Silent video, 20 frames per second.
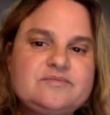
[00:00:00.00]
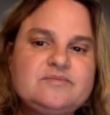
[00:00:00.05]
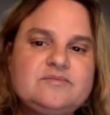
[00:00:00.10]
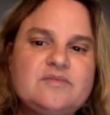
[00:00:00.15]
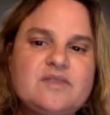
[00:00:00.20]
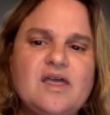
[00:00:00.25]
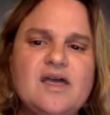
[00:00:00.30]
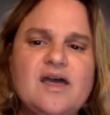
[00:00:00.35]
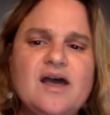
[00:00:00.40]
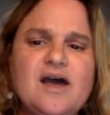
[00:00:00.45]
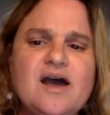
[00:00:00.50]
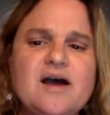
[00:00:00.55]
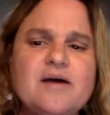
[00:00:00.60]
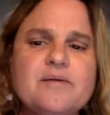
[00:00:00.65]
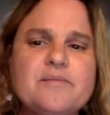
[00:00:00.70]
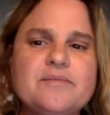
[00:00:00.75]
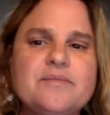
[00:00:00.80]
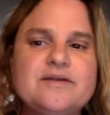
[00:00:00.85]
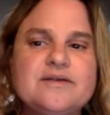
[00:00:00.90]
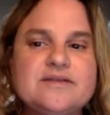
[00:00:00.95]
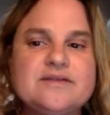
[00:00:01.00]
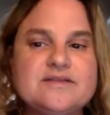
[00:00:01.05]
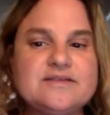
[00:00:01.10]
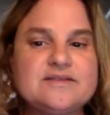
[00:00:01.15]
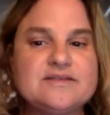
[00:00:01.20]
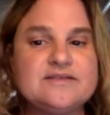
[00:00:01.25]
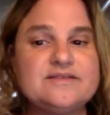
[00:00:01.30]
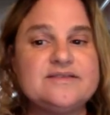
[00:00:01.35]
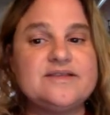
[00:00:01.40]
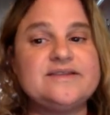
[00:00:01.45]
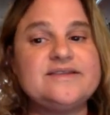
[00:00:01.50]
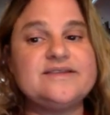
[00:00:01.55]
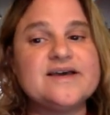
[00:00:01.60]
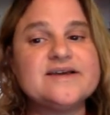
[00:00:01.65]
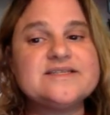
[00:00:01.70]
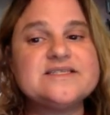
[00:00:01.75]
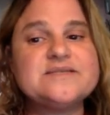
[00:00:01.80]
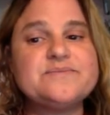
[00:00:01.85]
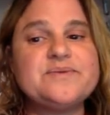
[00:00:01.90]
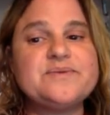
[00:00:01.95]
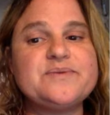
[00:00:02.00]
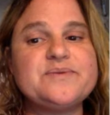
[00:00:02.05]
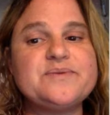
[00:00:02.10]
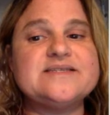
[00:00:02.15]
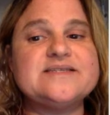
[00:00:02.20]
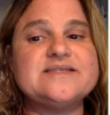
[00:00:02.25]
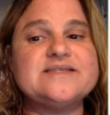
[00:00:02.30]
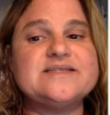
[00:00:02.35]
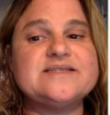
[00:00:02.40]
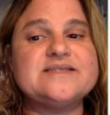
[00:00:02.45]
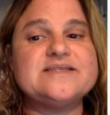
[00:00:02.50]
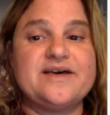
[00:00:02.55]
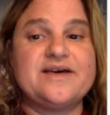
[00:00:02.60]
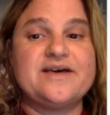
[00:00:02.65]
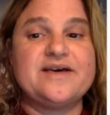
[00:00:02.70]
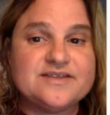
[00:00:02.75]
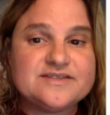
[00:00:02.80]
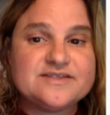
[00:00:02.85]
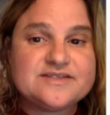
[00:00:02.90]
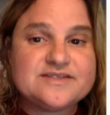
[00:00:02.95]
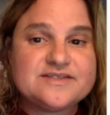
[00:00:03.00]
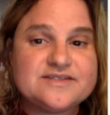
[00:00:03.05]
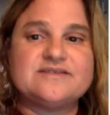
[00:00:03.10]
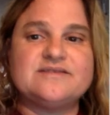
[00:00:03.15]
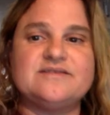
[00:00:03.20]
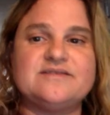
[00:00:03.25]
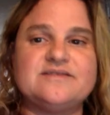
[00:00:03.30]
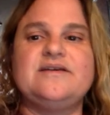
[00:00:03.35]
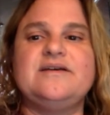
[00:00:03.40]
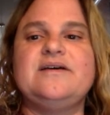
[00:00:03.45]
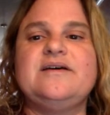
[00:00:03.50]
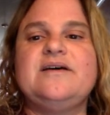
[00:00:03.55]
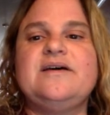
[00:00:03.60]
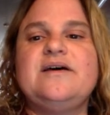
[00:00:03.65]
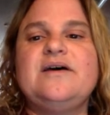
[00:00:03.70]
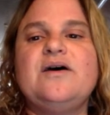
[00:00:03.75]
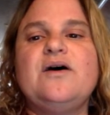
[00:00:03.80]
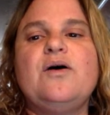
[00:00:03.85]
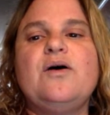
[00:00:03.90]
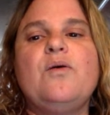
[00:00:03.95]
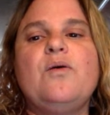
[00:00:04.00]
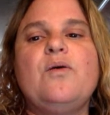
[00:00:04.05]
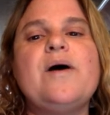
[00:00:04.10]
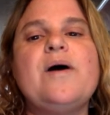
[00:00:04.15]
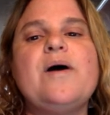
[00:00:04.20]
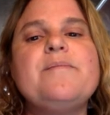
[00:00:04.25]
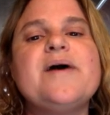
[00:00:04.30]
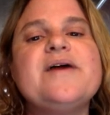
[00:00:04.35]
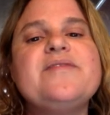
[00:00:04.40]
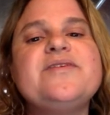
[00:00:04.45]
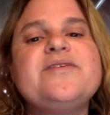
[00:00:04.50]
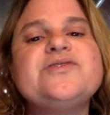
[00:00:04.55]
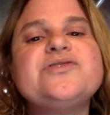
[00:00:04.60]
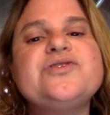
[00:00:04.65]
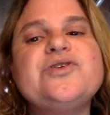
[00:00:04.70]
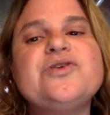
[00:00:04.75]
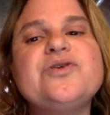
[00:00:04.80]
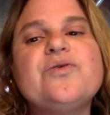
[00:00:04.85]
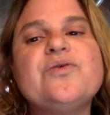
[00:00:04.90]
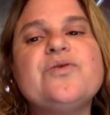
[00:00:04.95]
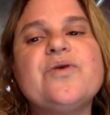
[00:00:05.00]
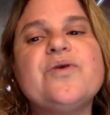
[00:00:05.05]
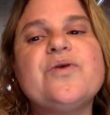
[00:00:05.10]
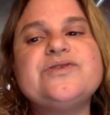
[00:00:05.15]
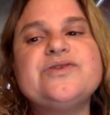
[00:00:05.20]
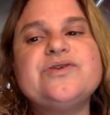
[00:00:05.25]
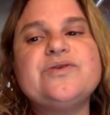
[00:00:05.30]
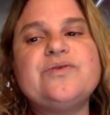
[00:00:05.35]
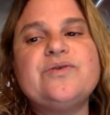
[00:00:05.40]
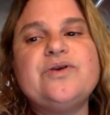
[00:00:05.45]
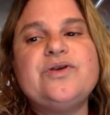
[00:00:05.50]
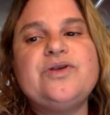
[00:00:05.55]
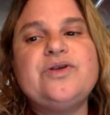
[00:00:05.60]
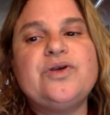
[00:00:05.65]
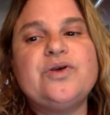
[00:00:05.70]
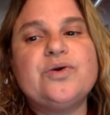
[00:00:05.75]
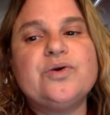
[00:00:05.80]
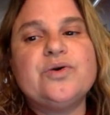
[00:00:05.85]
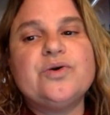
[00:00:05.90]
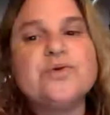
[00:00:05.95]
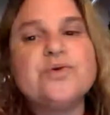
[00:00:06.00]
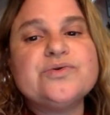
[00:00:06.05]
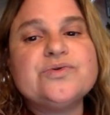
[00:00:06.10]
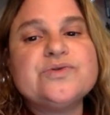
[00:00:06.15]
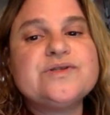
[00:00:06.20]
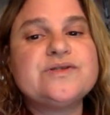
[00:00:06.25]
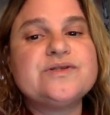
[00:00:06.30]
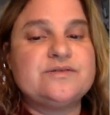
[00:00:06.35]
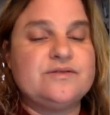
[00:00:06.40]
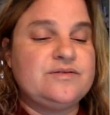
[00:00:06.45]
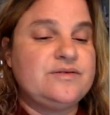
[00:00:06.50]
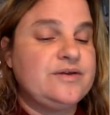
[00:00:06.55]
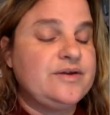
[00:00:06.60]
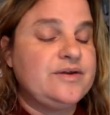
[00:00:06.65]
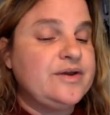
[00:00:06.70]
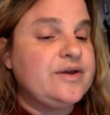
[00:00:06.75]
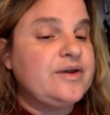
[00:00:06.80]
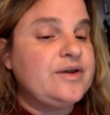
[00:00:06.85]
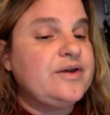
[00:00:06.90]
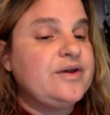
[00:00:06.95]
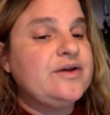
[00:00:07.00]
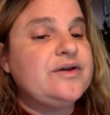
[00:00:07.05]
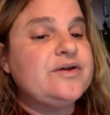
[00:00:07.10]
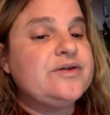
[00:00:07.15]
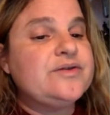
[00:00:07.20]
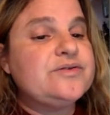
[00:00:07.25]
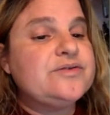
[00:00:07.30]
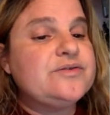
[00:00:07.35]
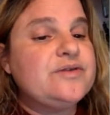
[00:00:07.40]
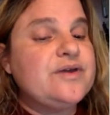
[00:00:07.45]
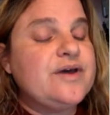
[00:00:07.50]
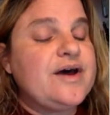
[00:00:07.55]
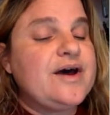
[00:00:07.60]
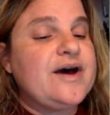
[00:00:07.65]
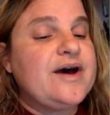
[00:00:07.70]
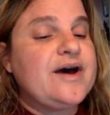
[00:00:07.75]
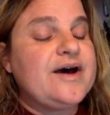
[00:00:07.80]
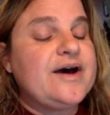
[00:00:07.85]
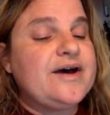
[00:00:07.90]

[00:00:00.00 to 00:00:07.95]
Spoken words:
The next piece is the methods. What methods are you going to use as